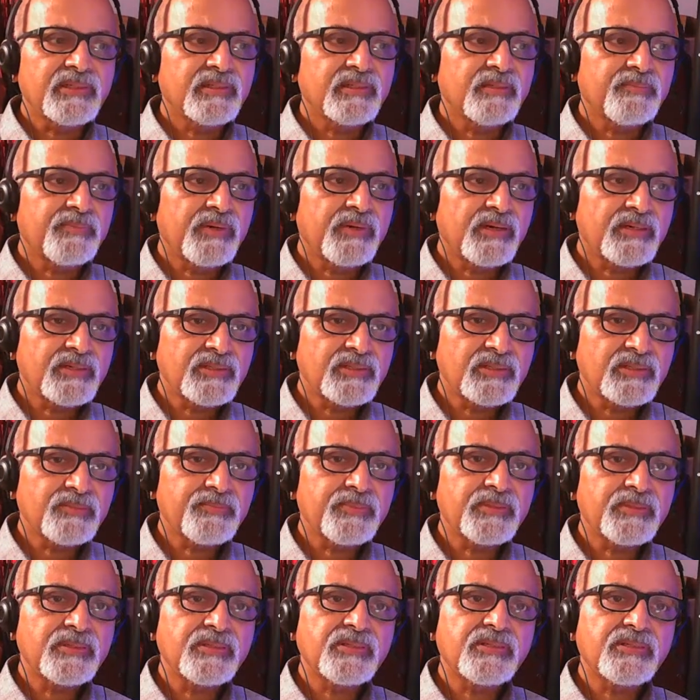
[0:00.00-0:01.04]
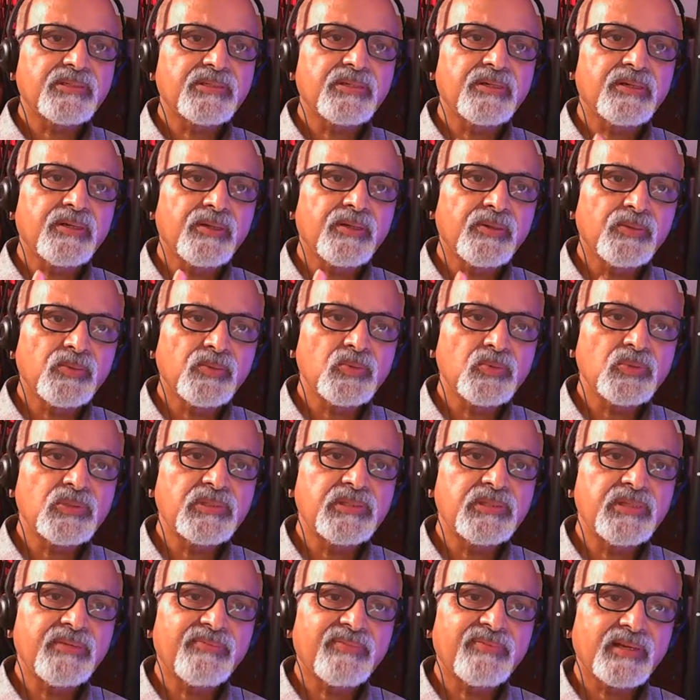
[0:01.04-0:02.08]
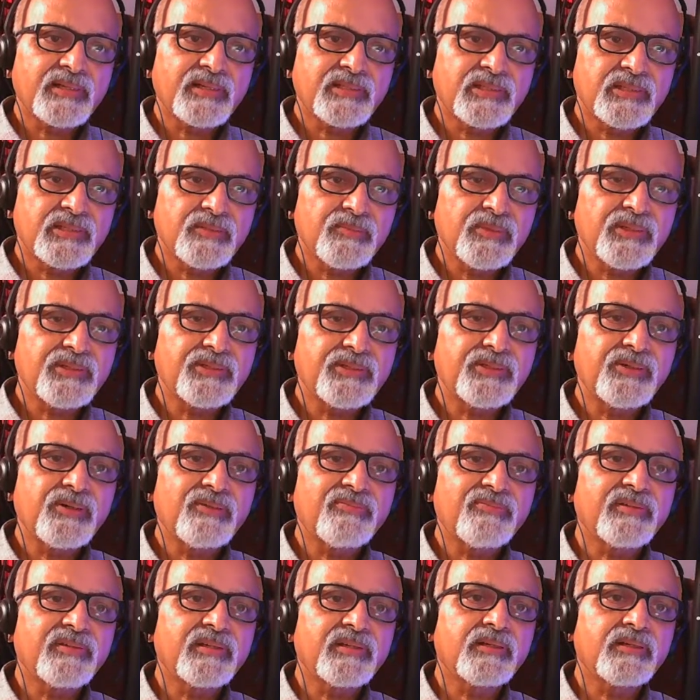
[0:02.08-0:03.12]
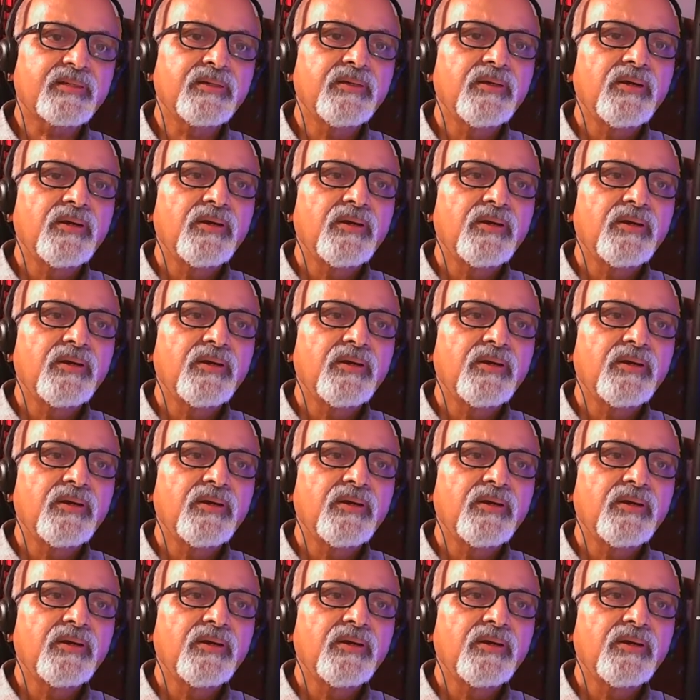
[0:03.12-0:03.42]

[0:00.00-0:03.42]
The participants lose the flexibility of an